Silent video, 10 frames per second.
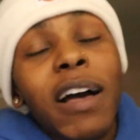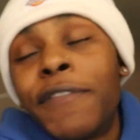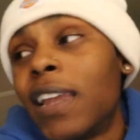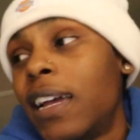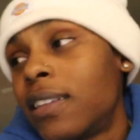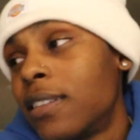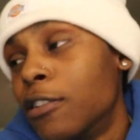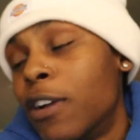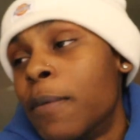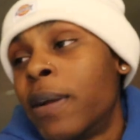I feel like the
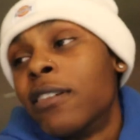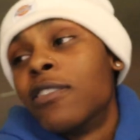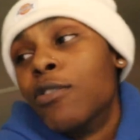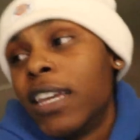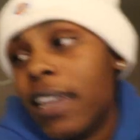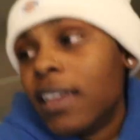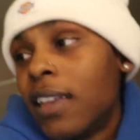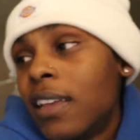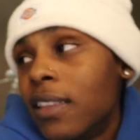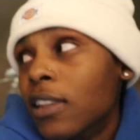grandparents don't get
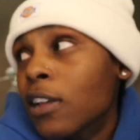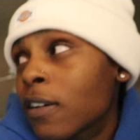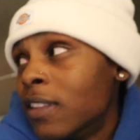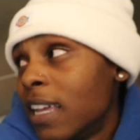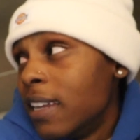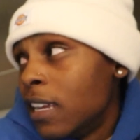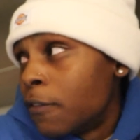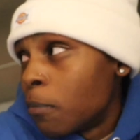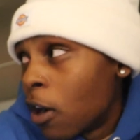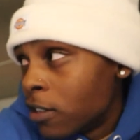the love that they need
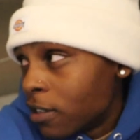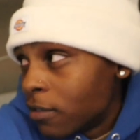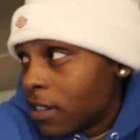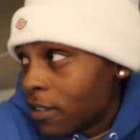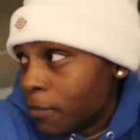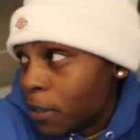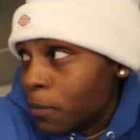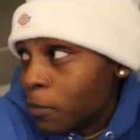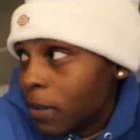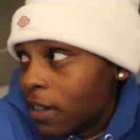from our generation of
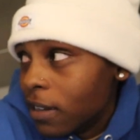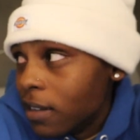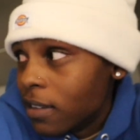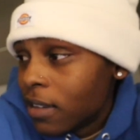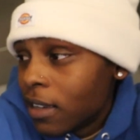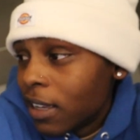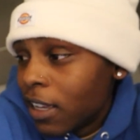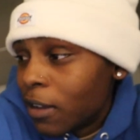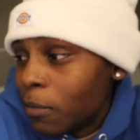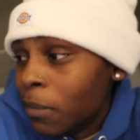people because
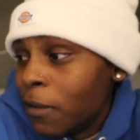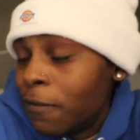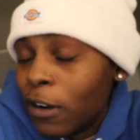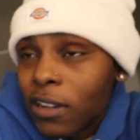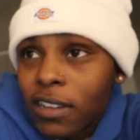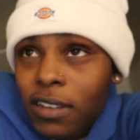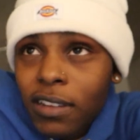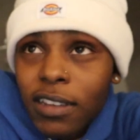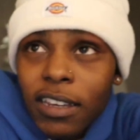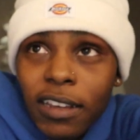we be focused. Busy,
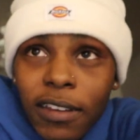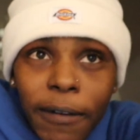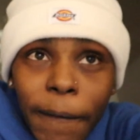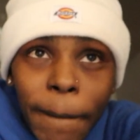yeah.